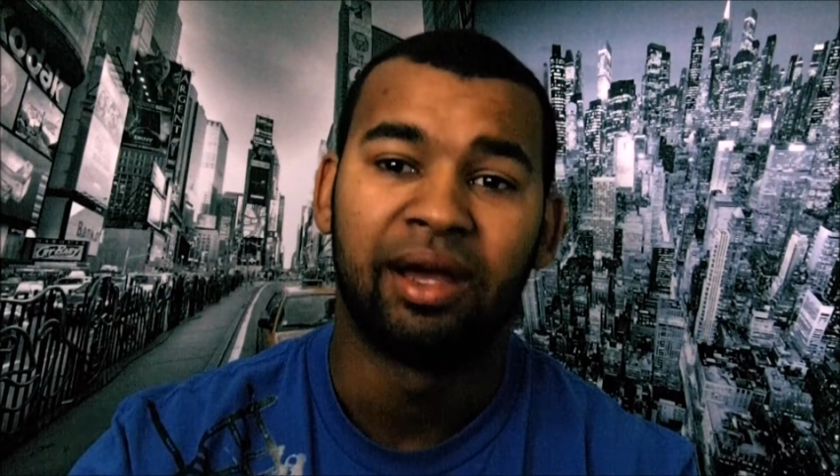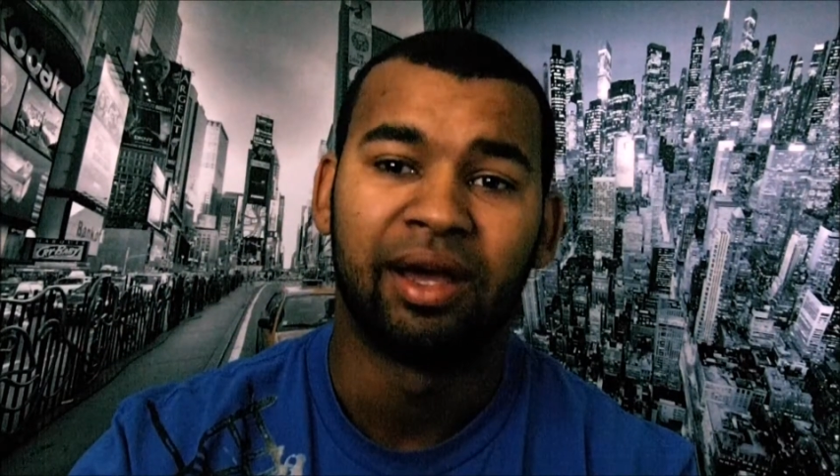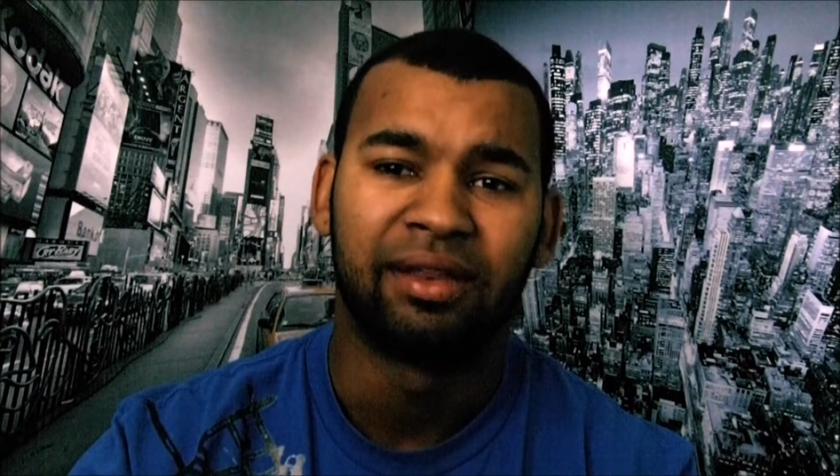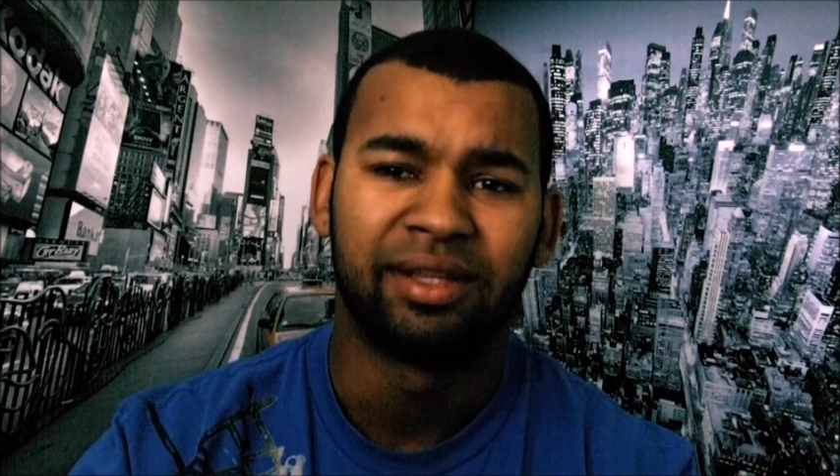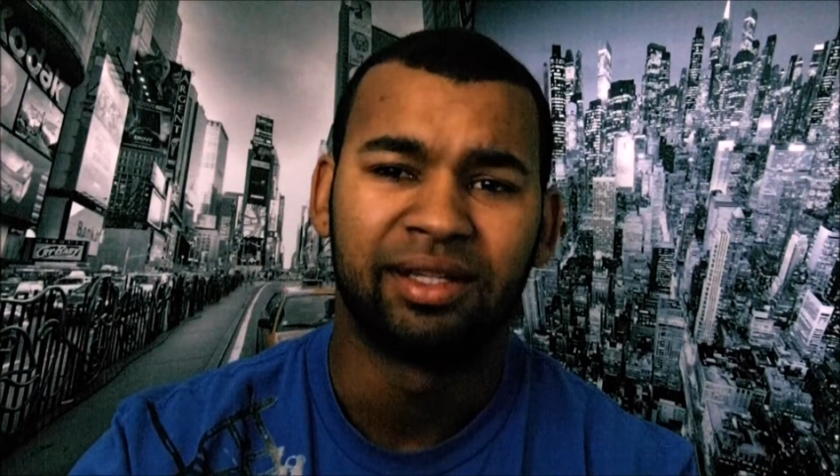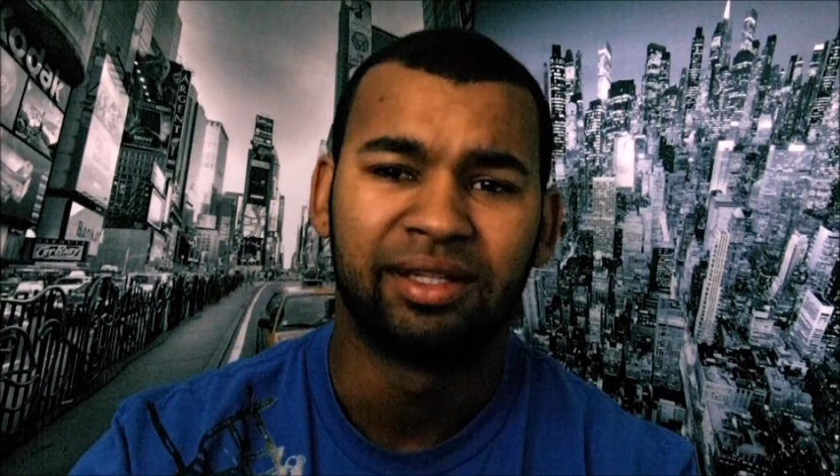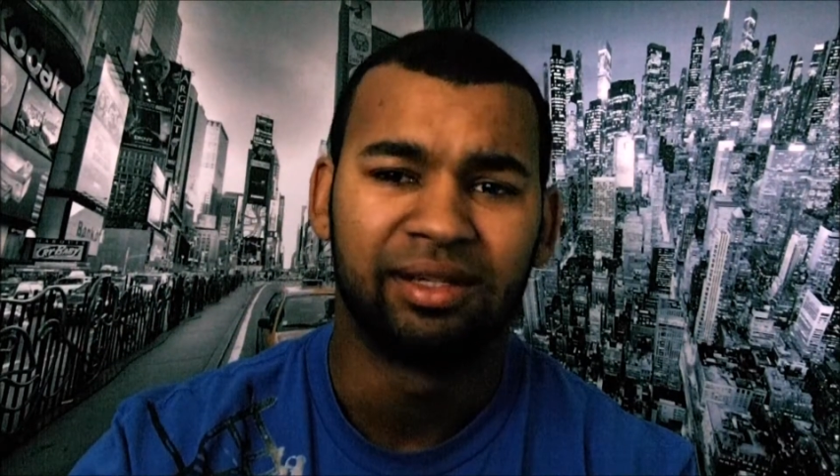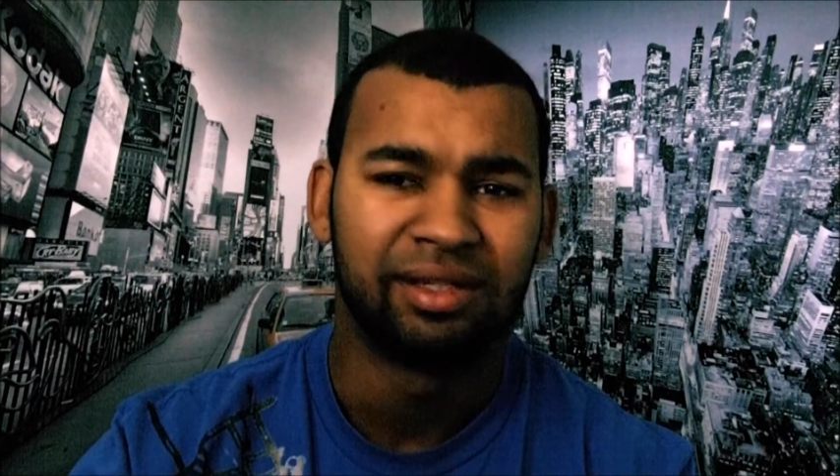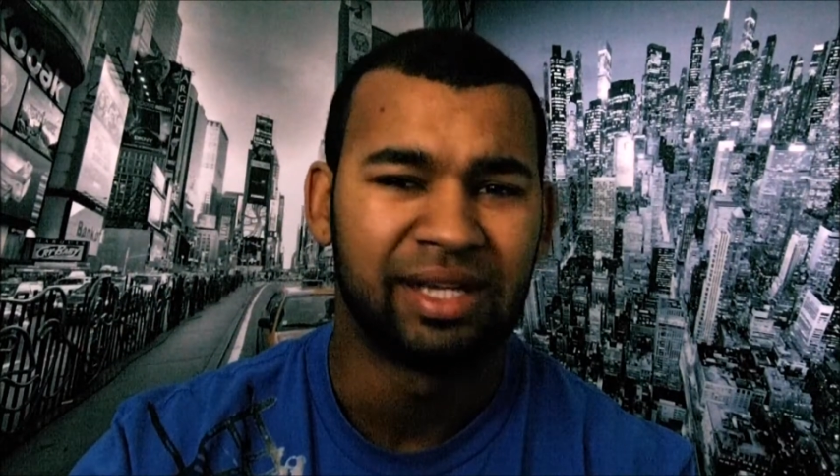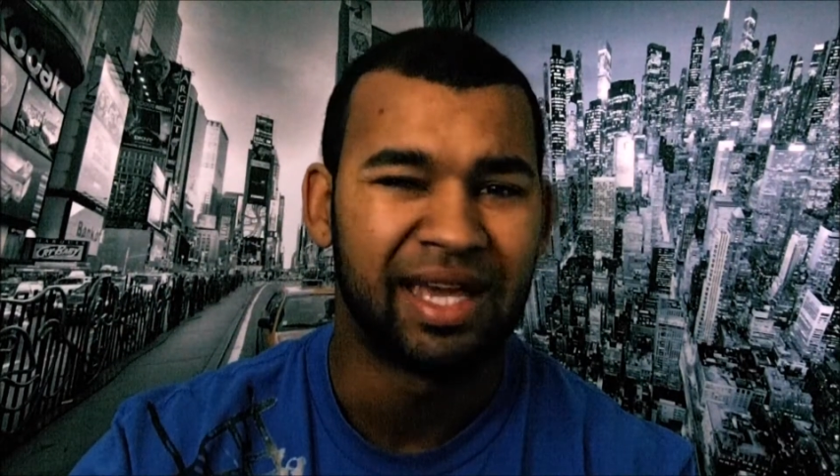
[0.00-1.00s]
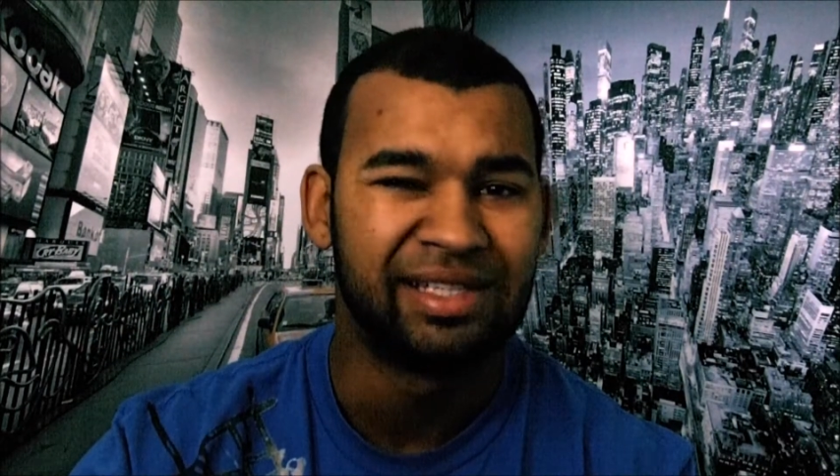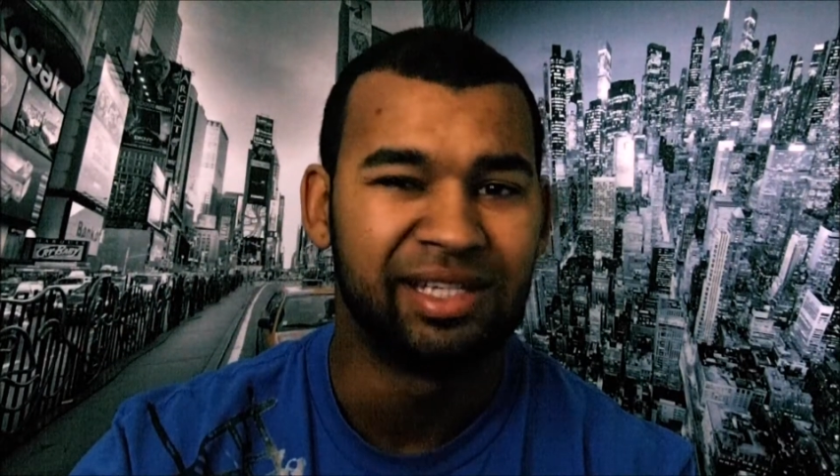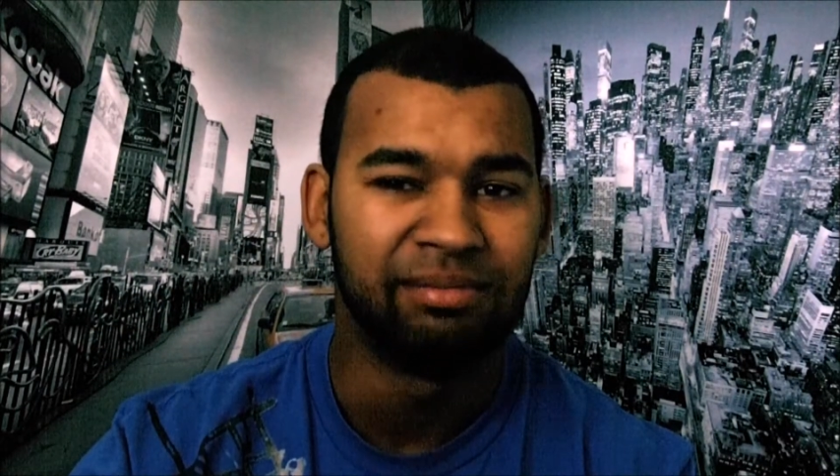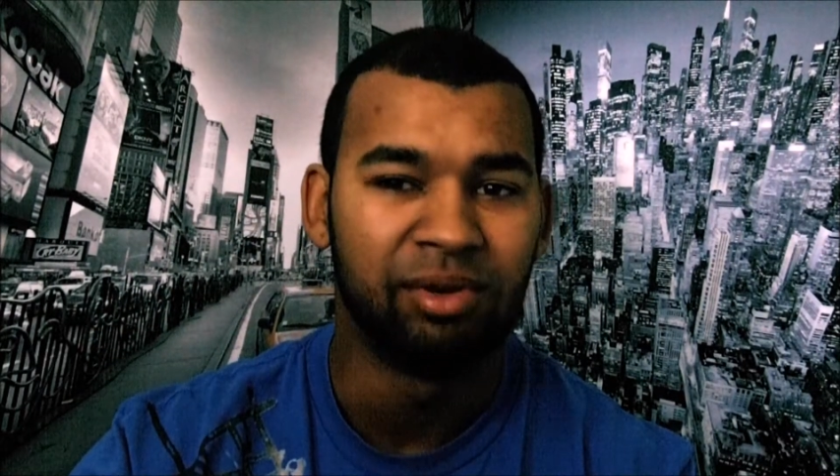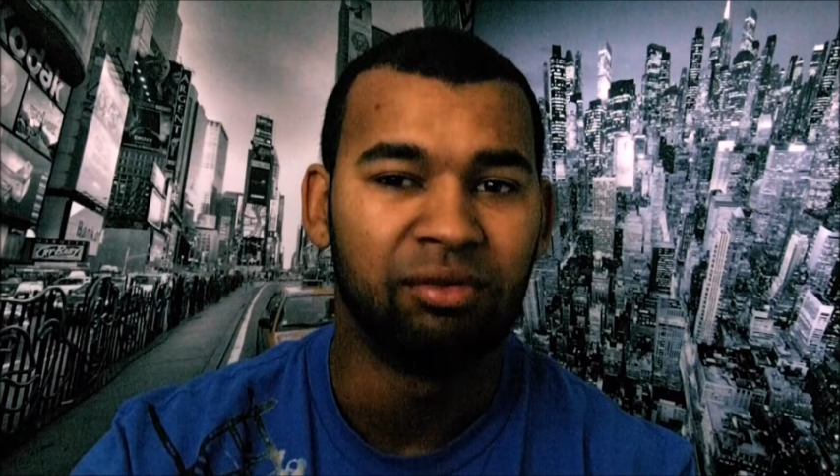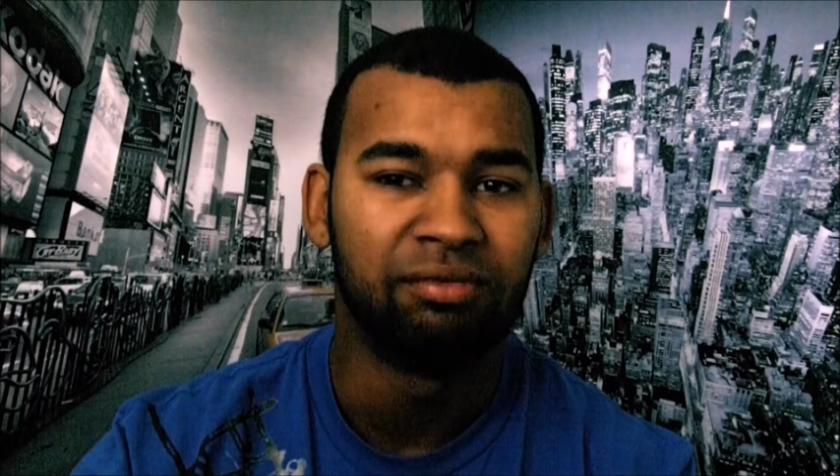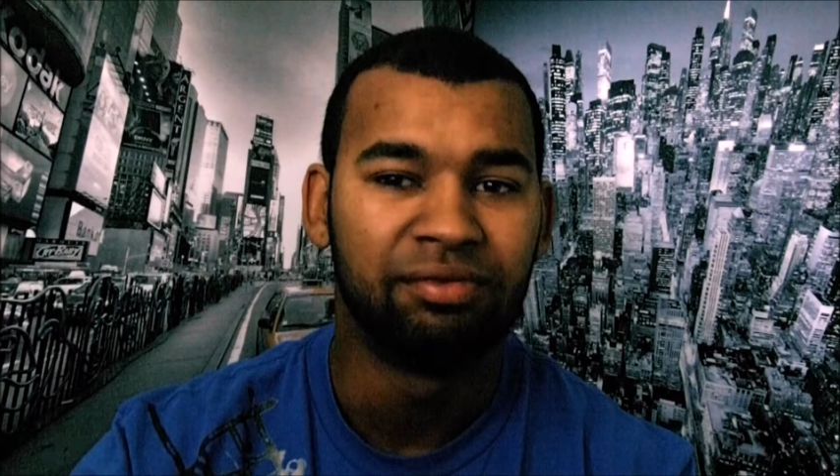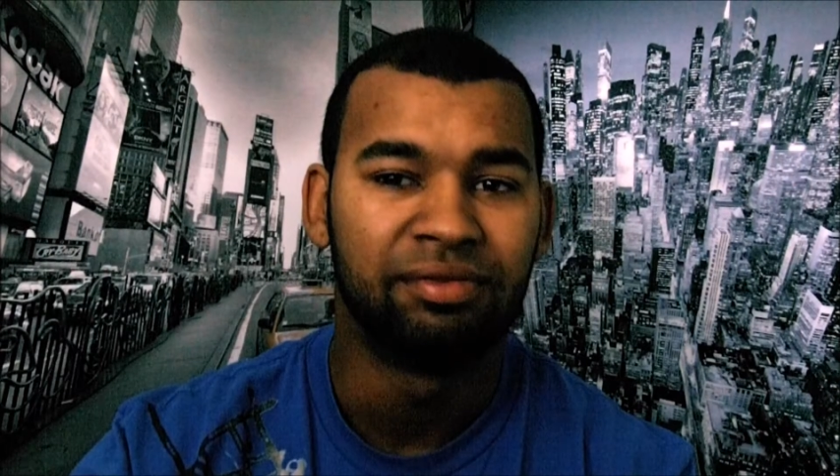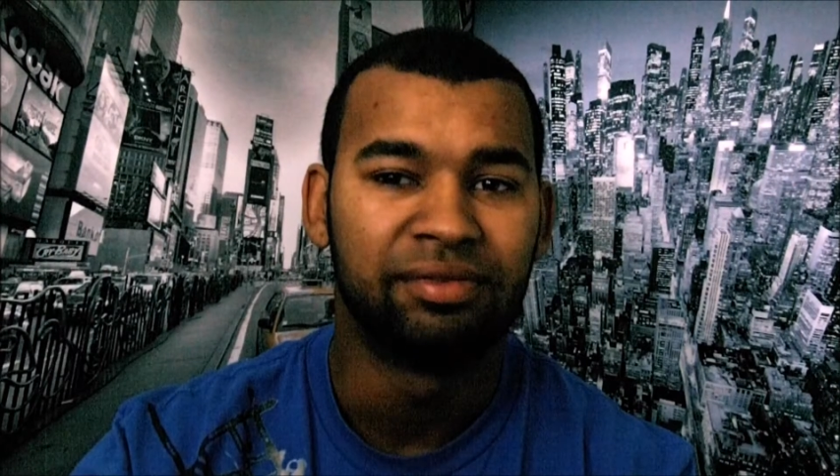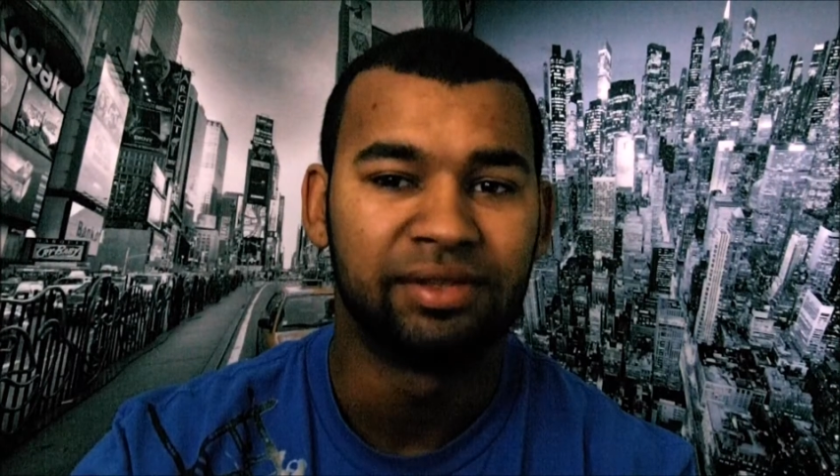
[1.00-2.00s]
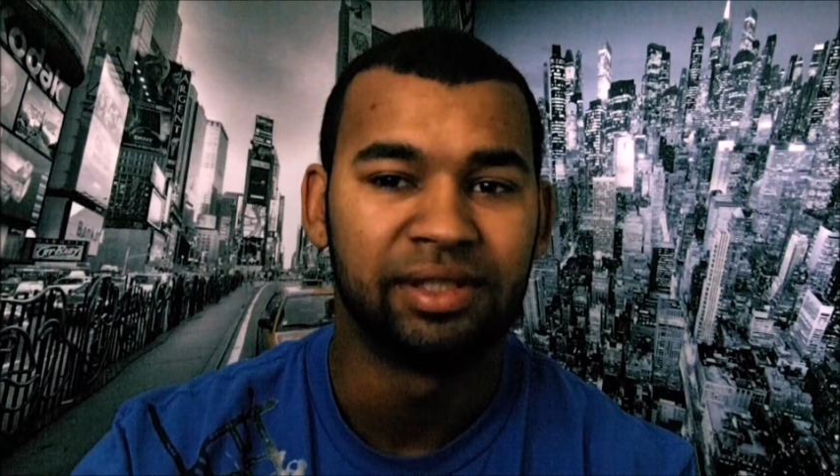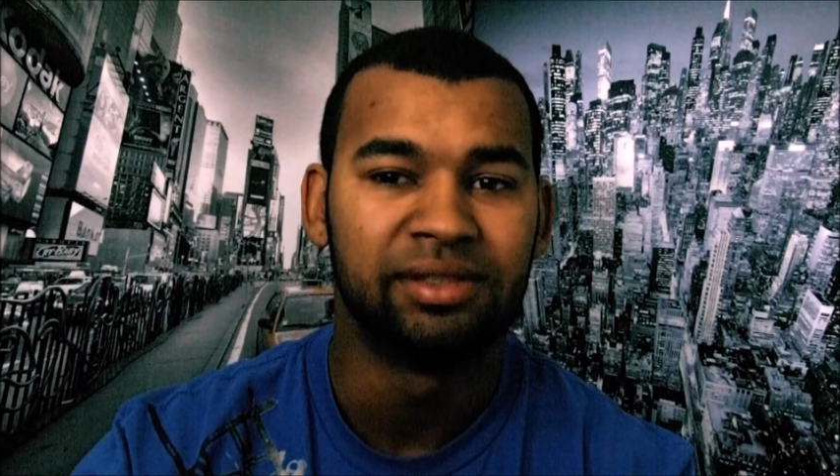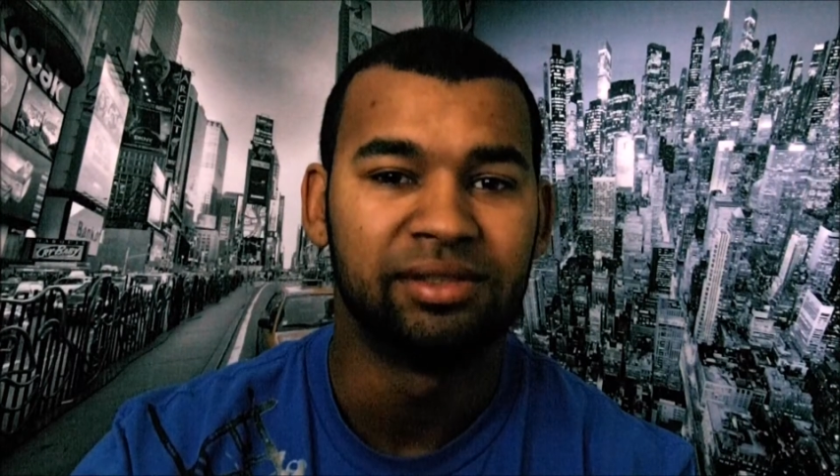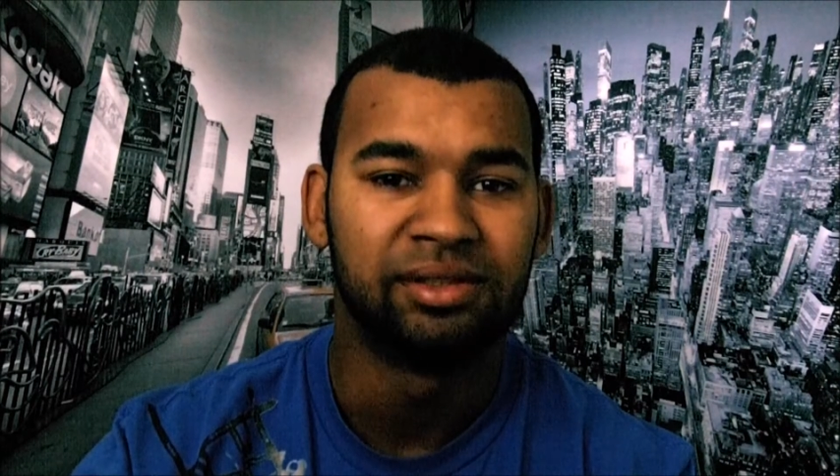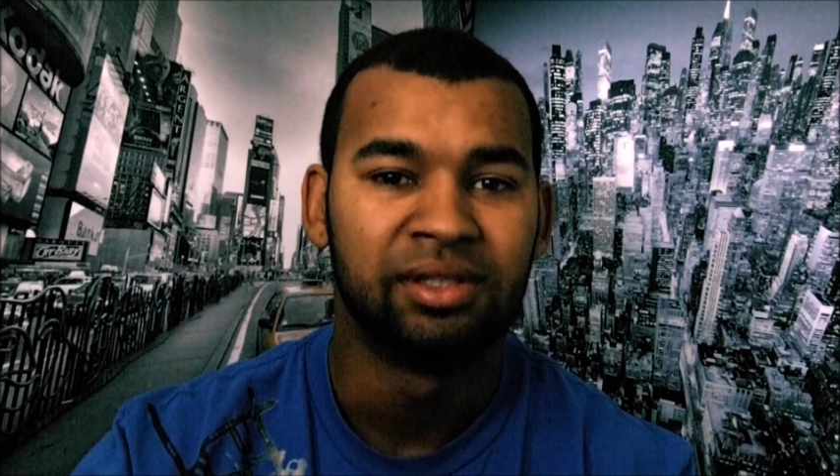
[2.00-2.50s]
I think 18 months since